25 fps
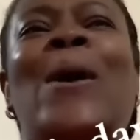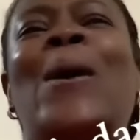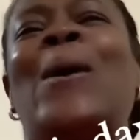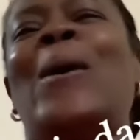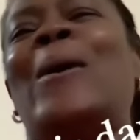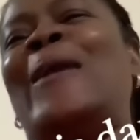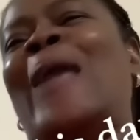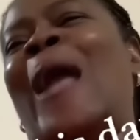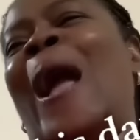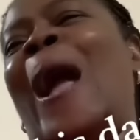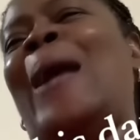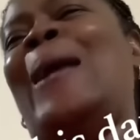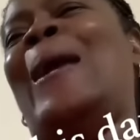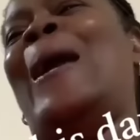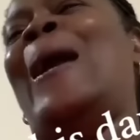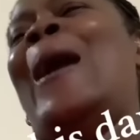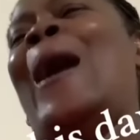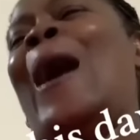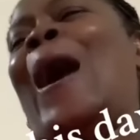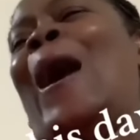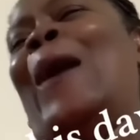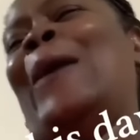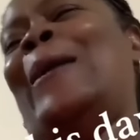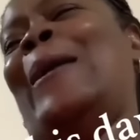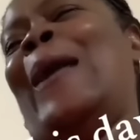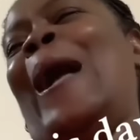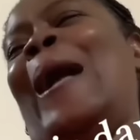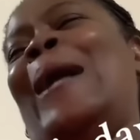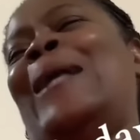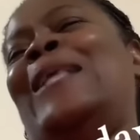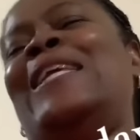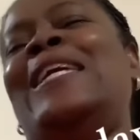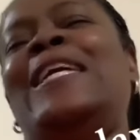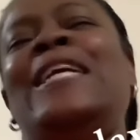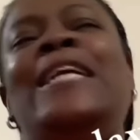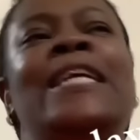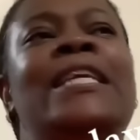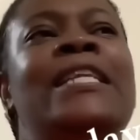oh yeah,
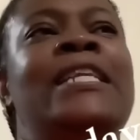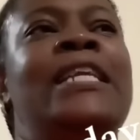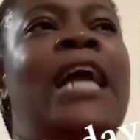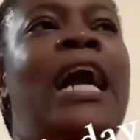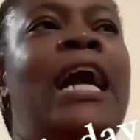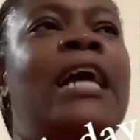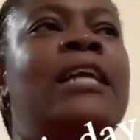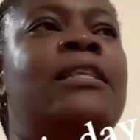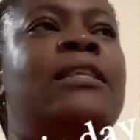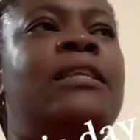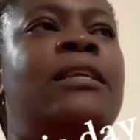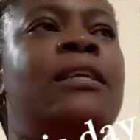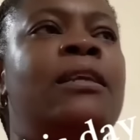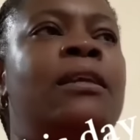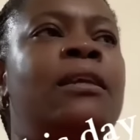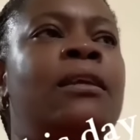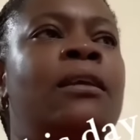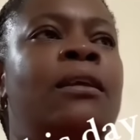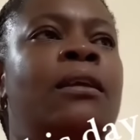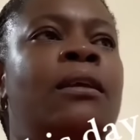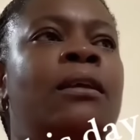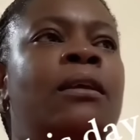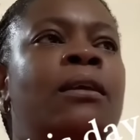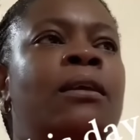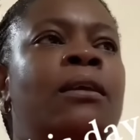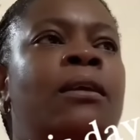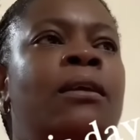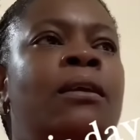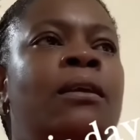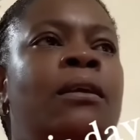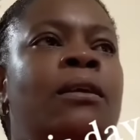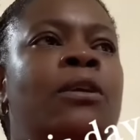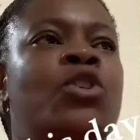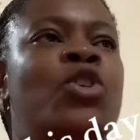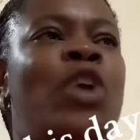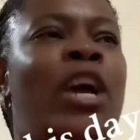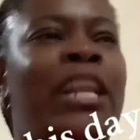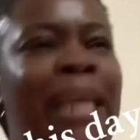an idiot.
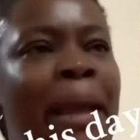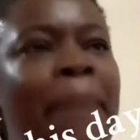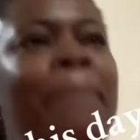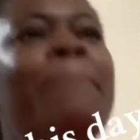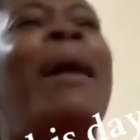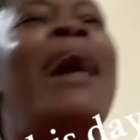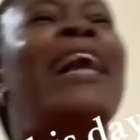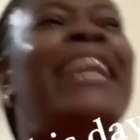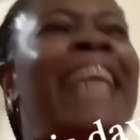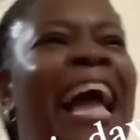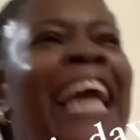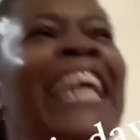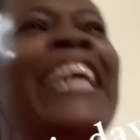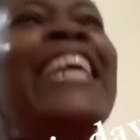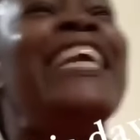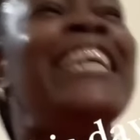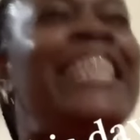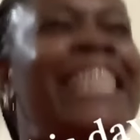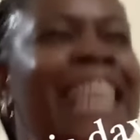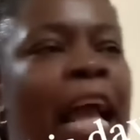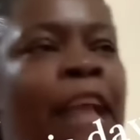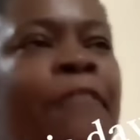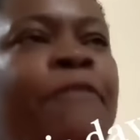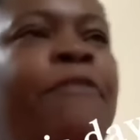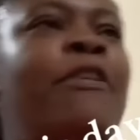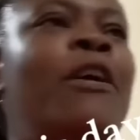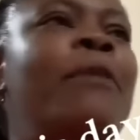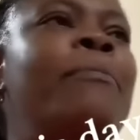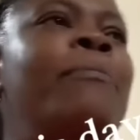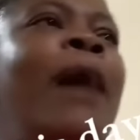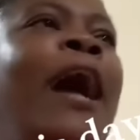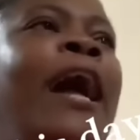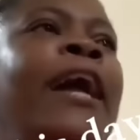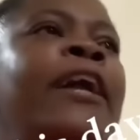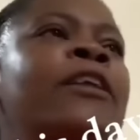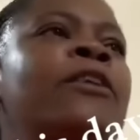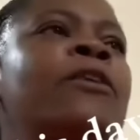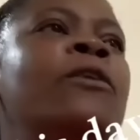So the man an idiot for
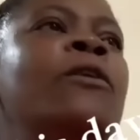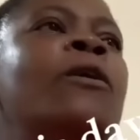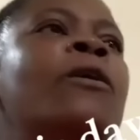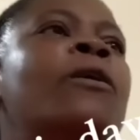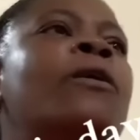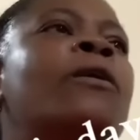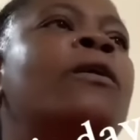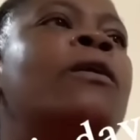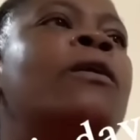mind you.